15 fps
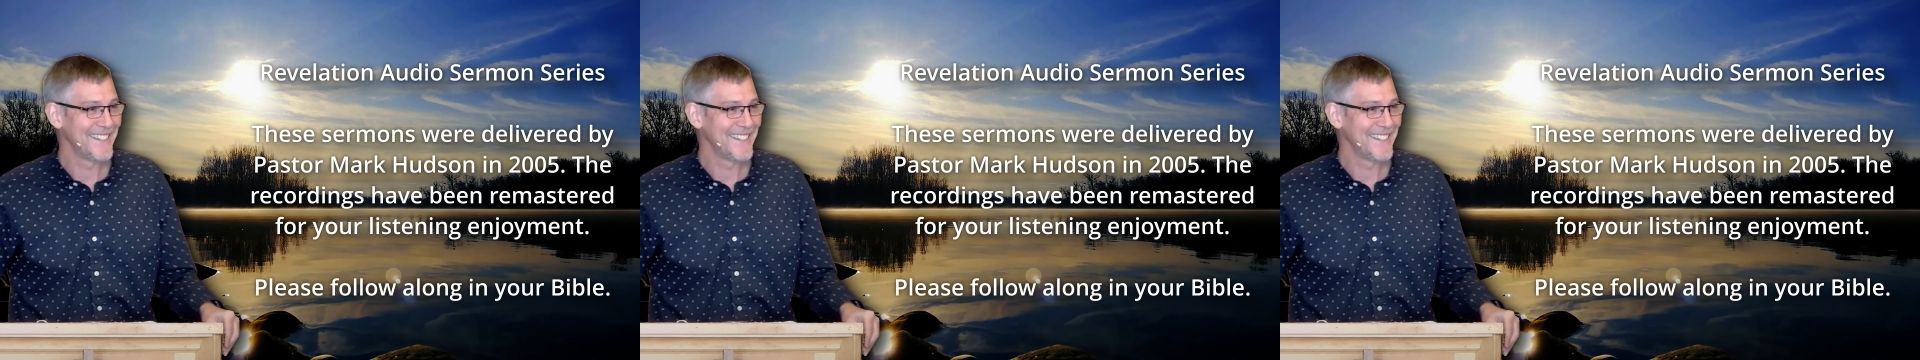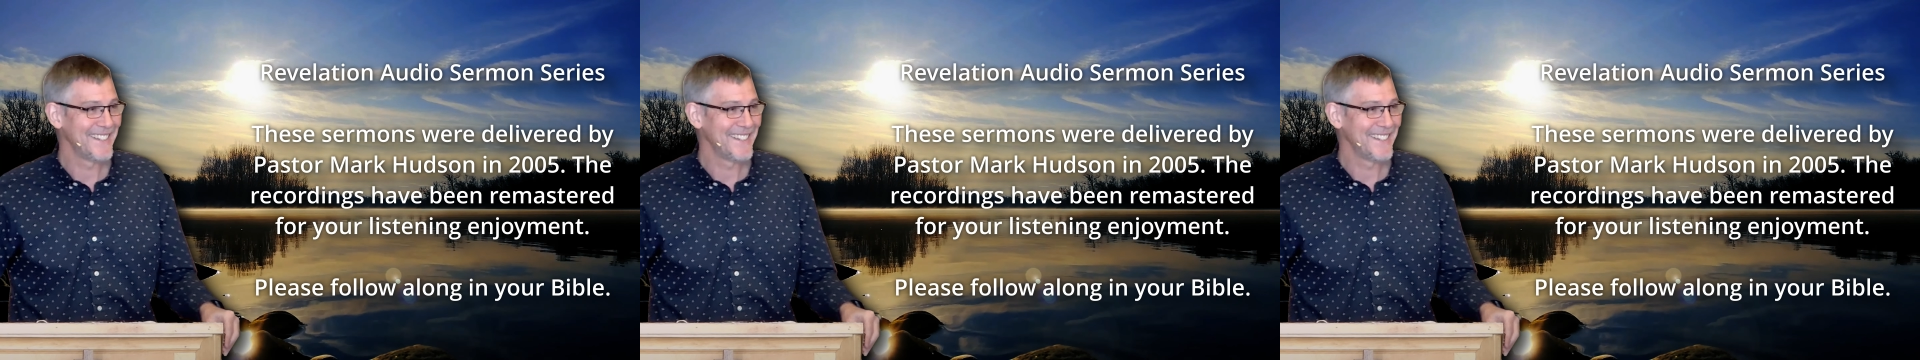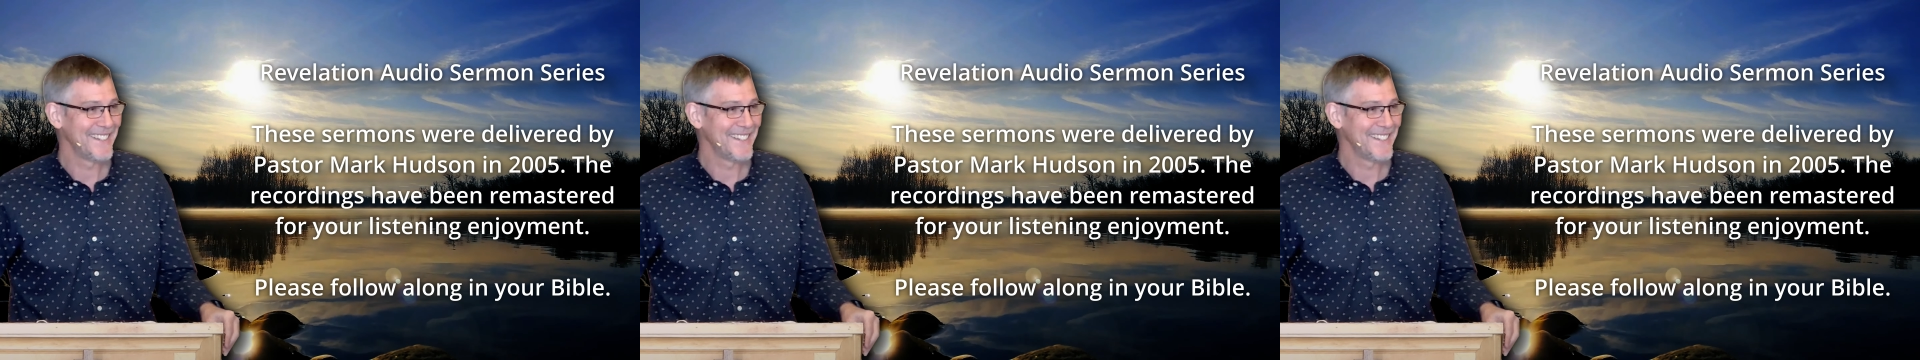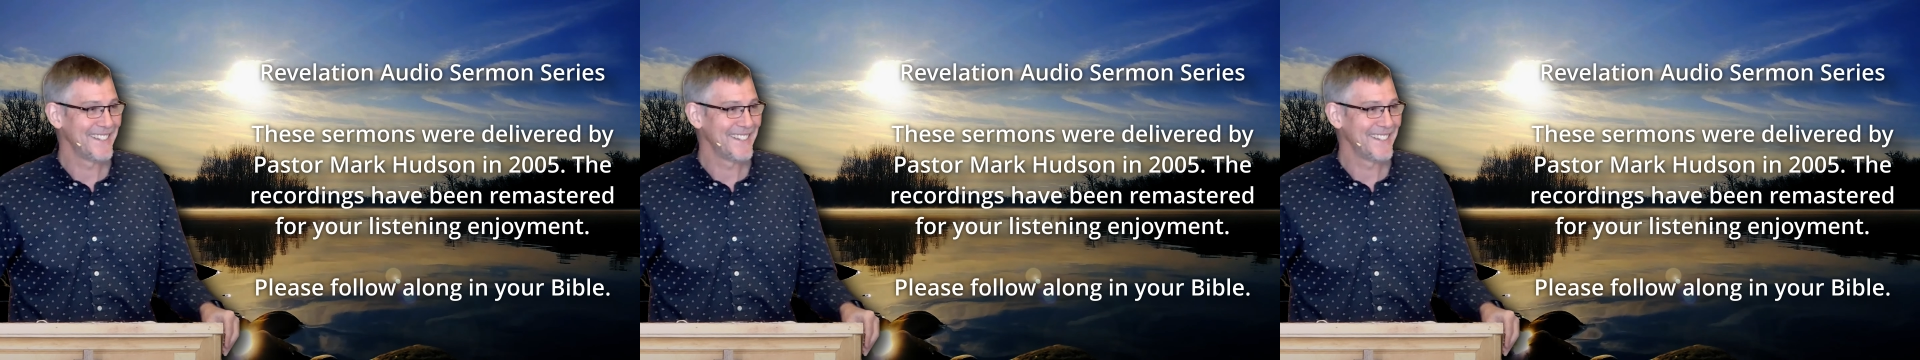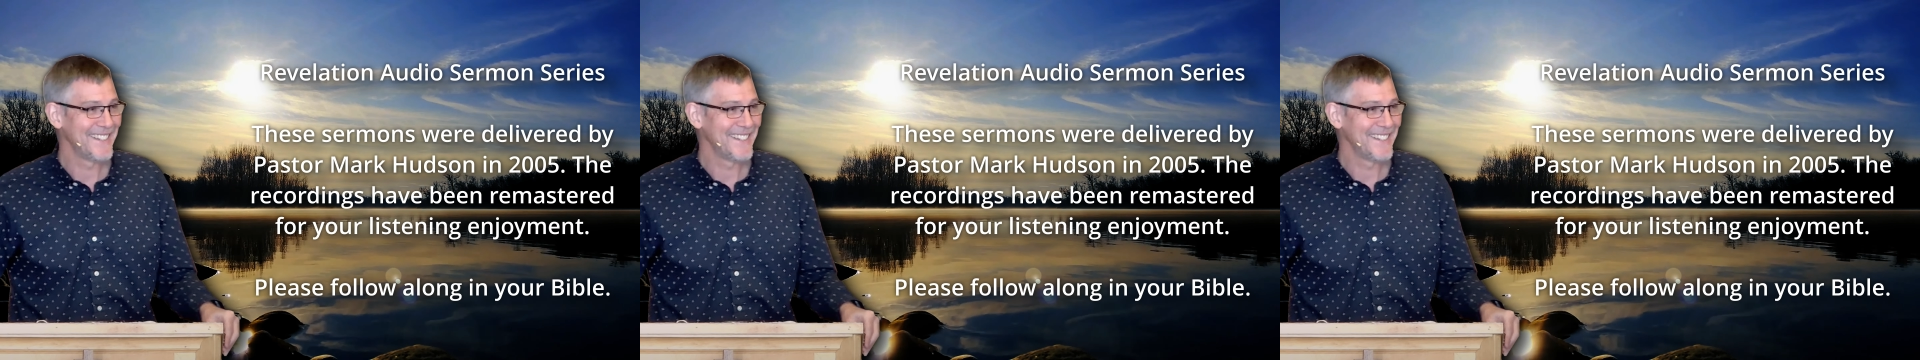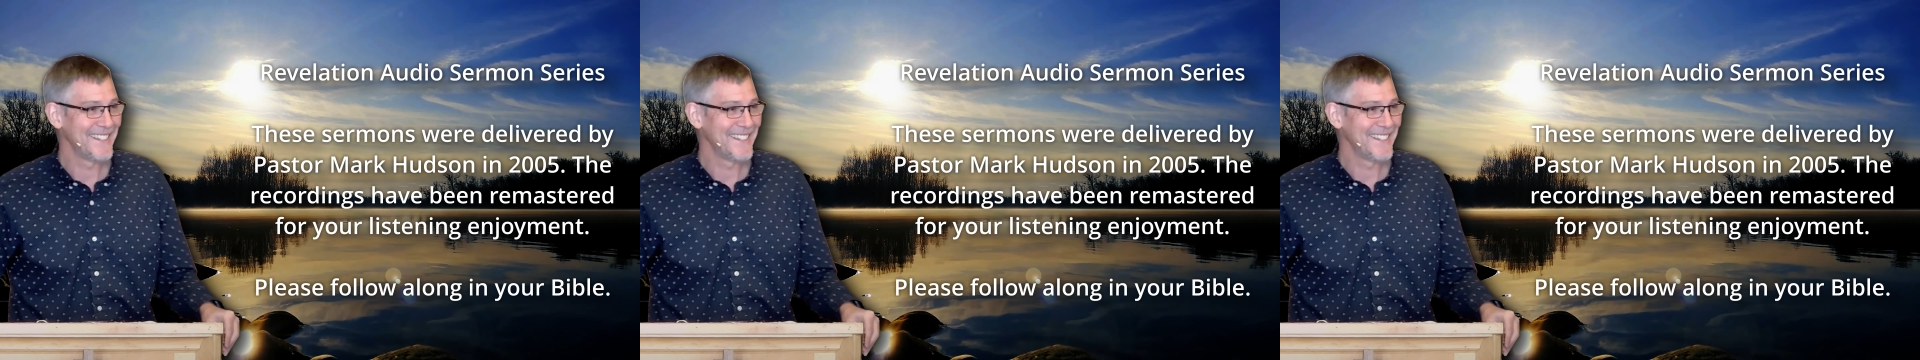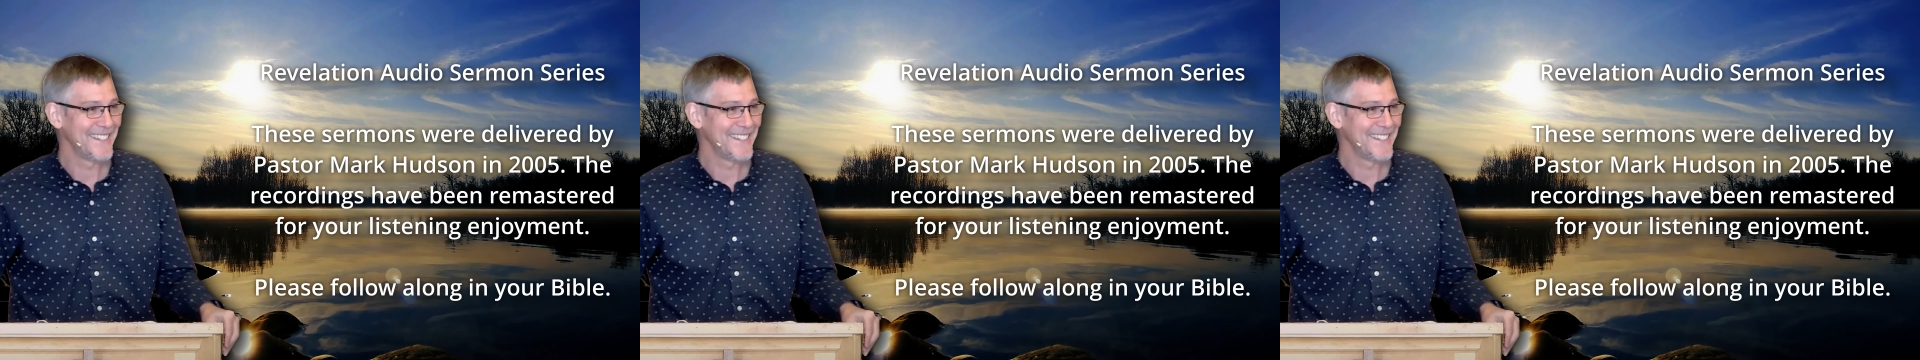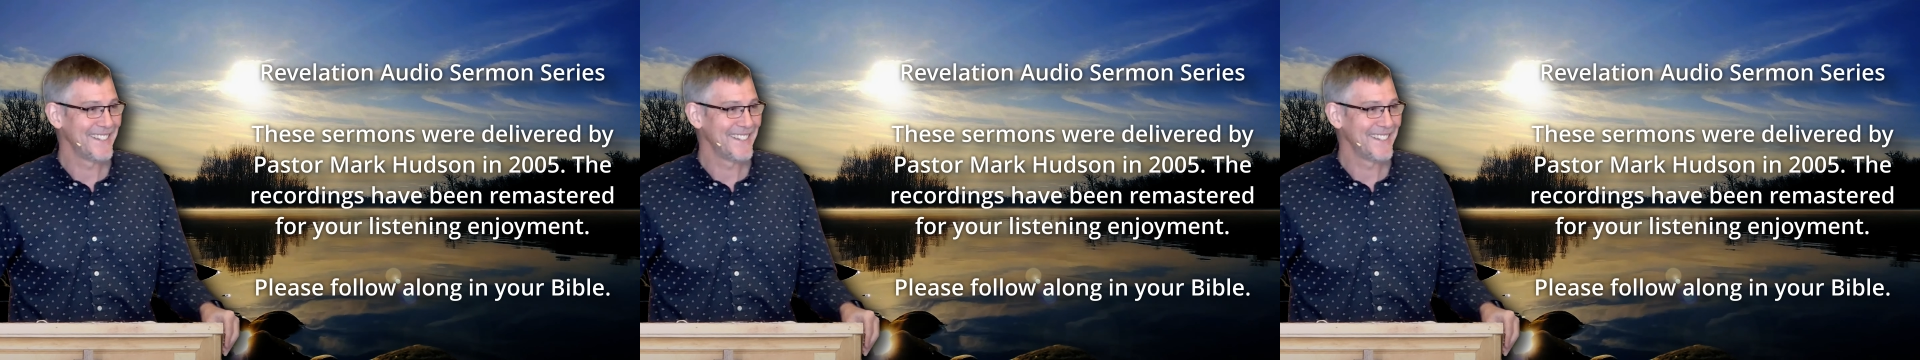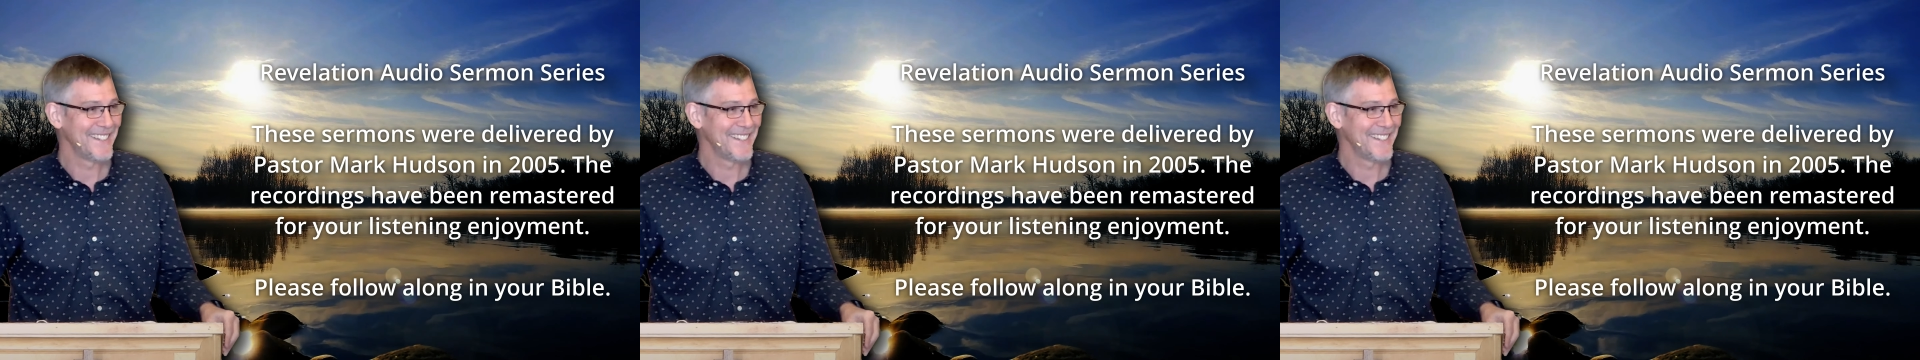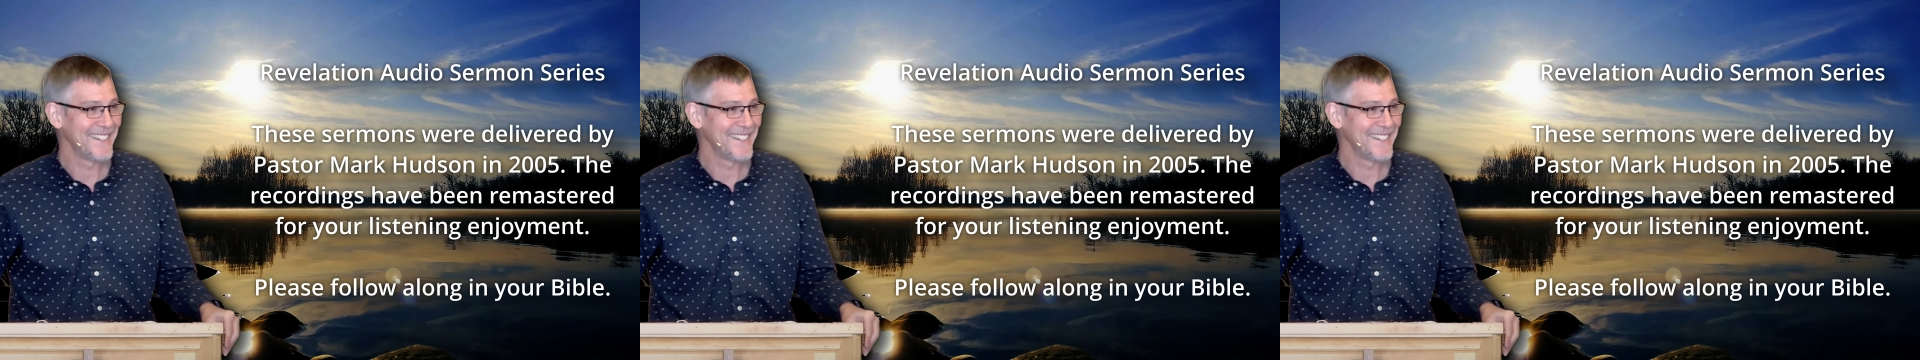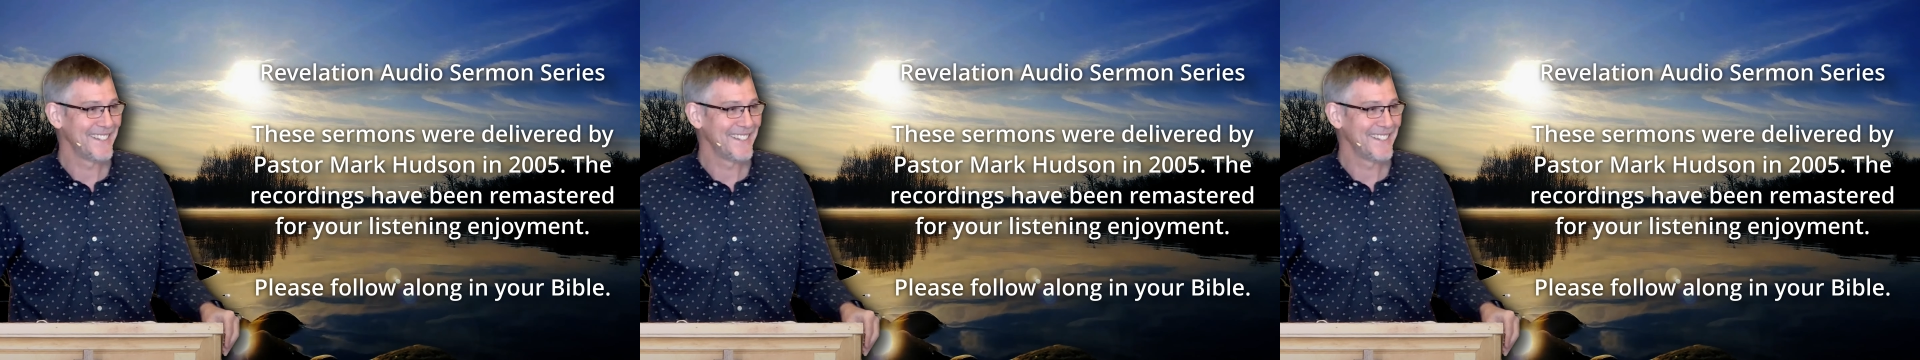[no speech]